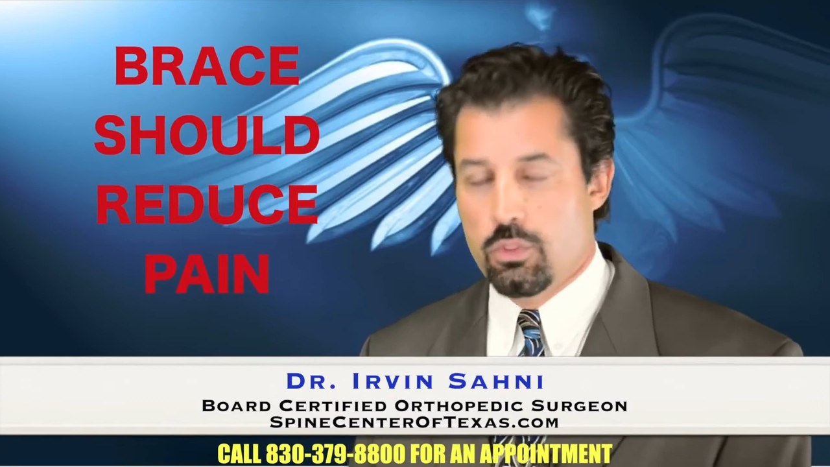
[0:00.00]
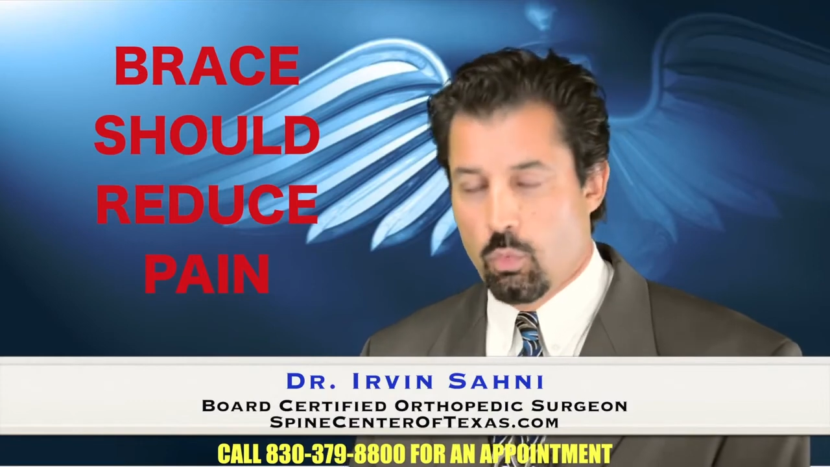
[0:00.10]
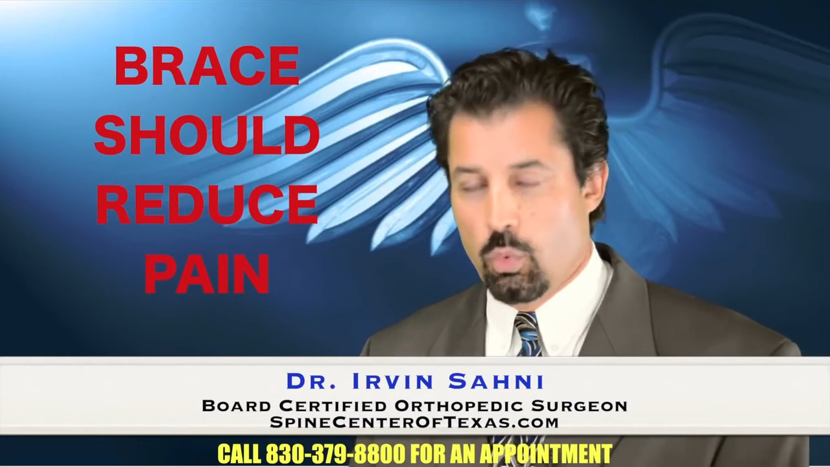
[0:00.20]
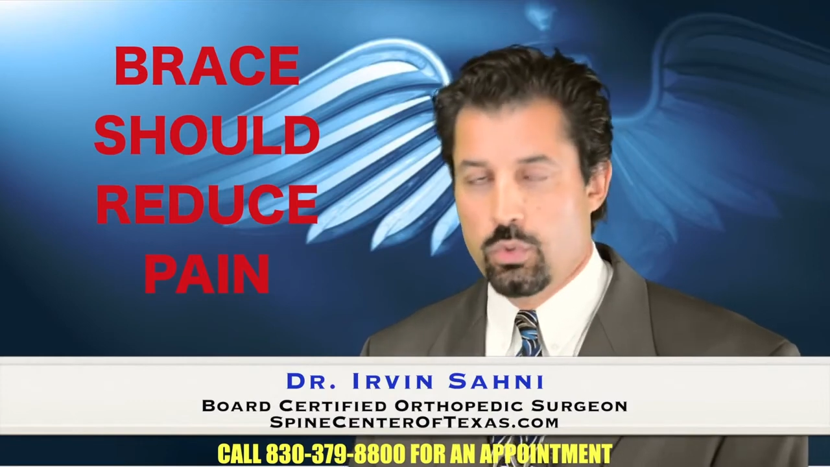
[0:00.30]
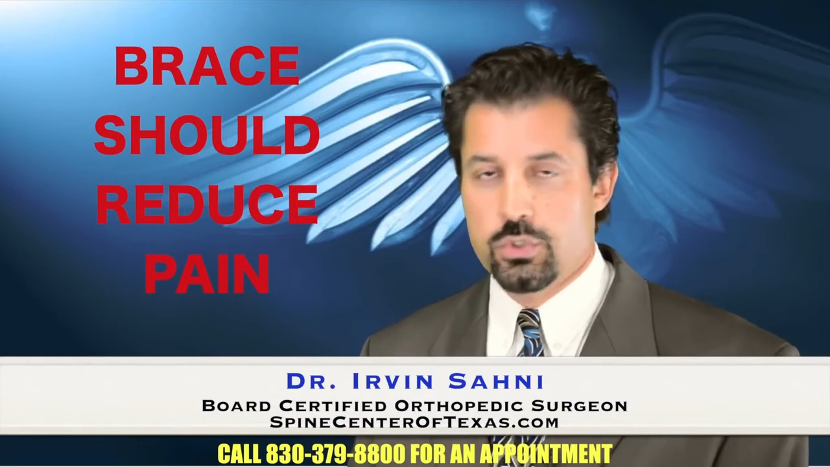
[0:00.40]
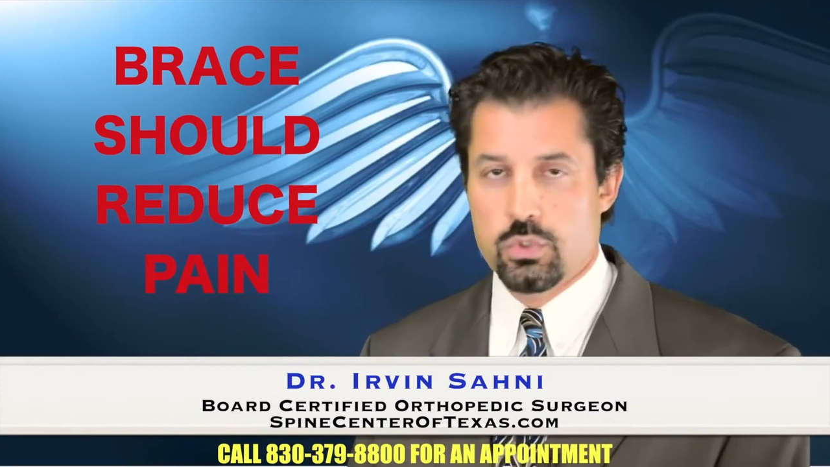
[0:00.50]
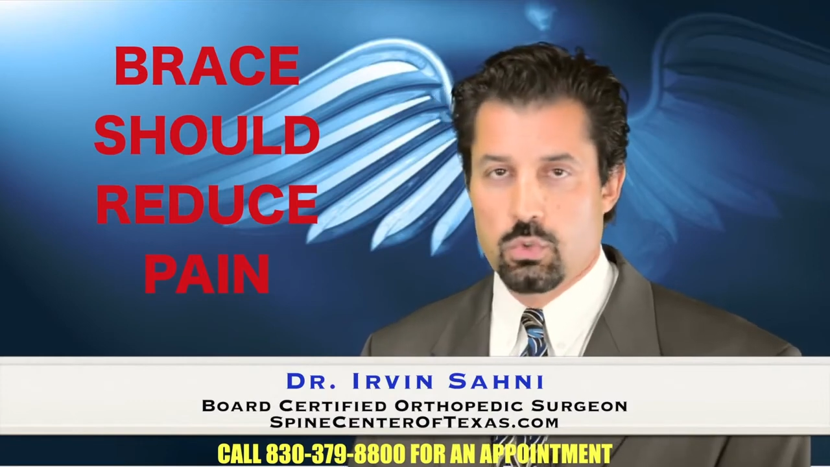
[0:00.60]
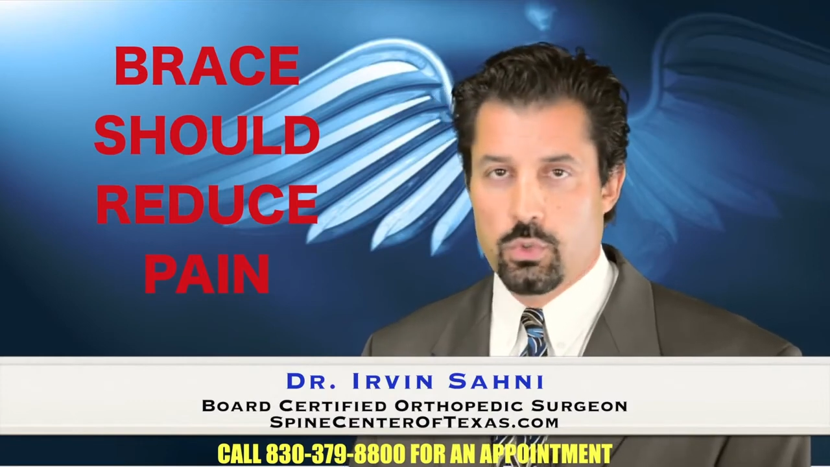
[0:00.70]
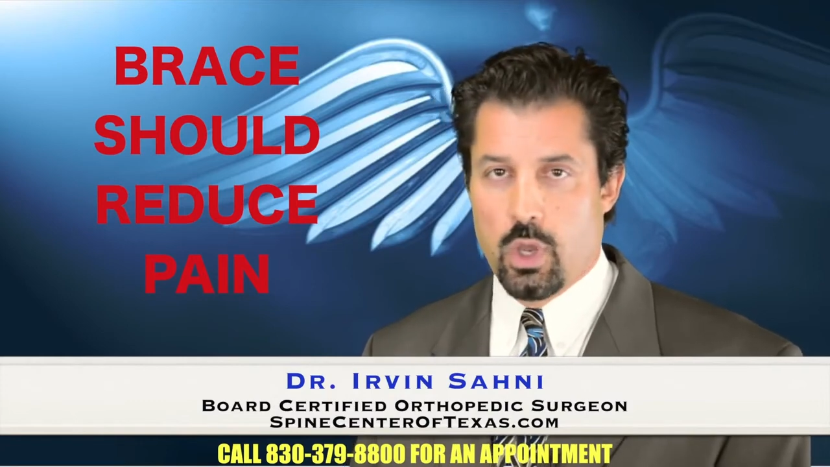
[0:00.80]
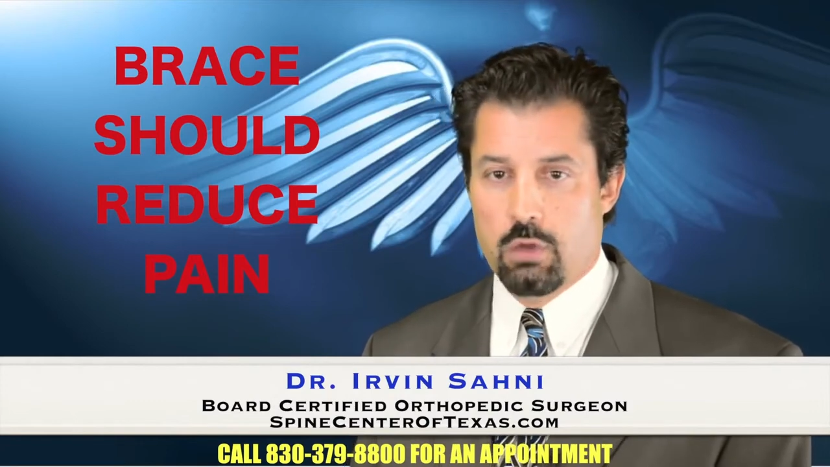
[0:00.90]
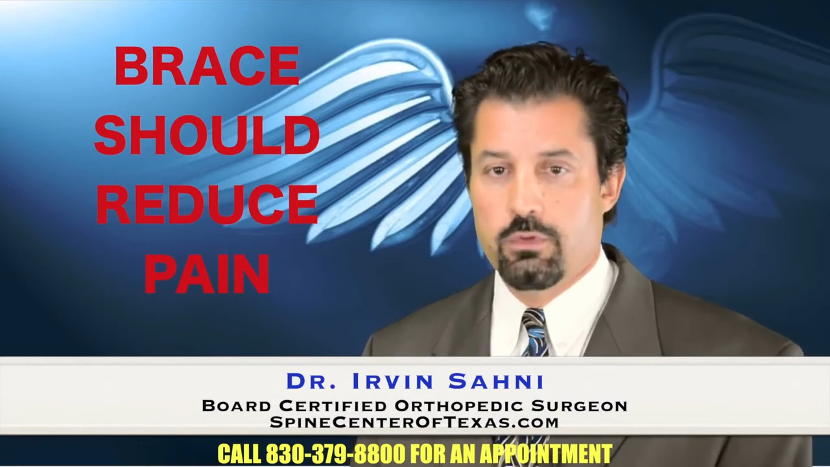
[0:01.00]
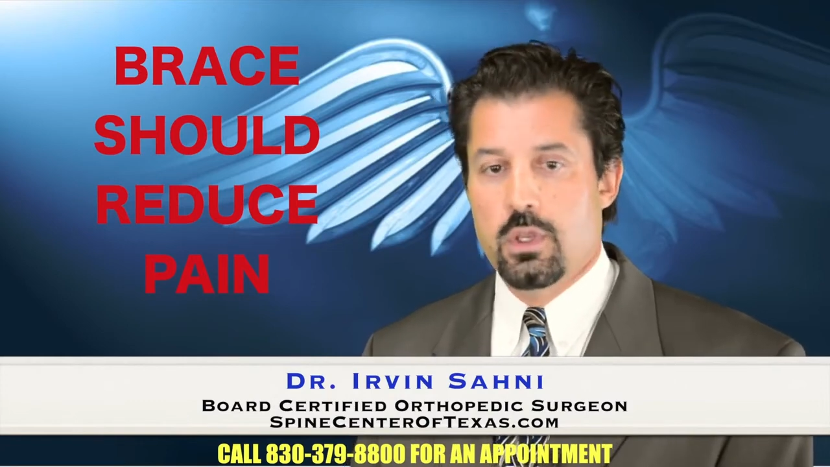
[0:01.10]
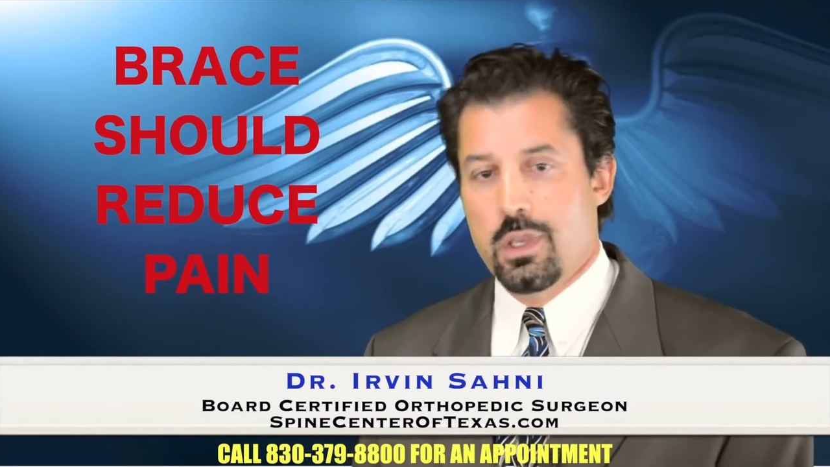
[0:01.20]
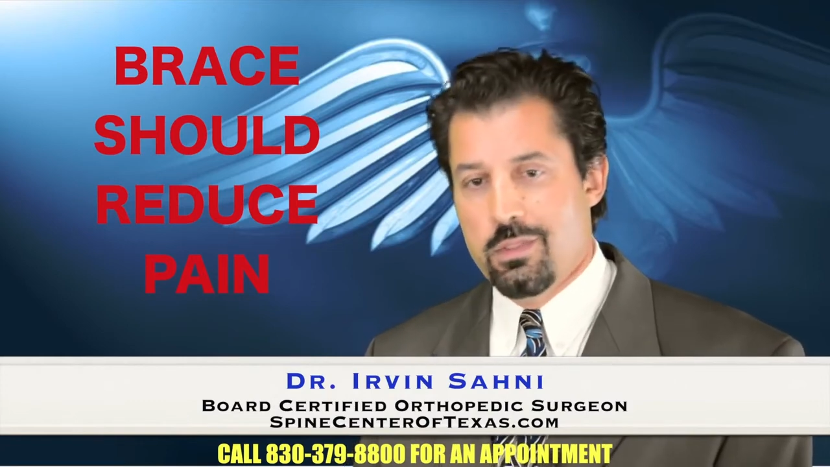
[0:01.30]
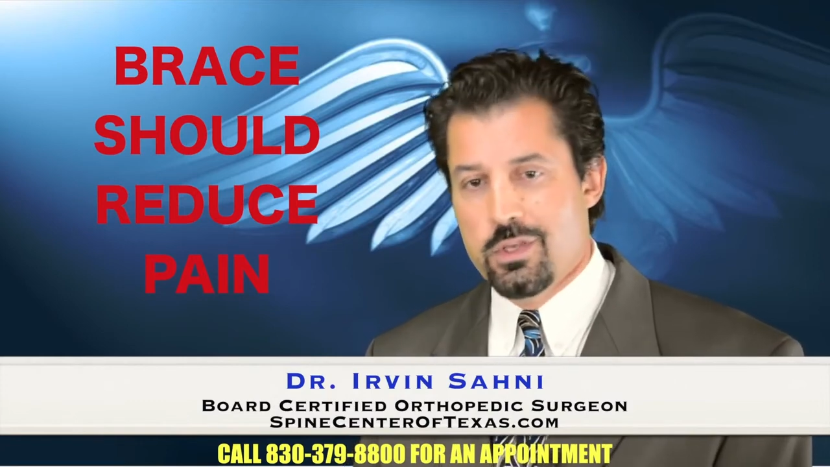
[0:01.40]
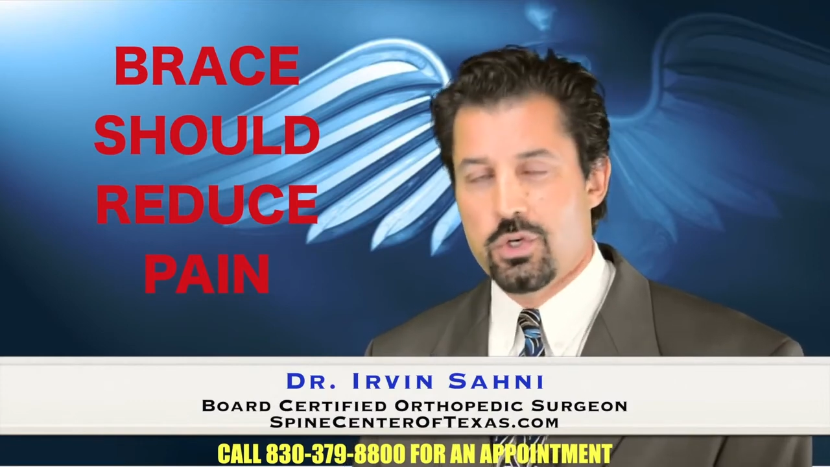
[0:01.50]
the wound is cooled off, and then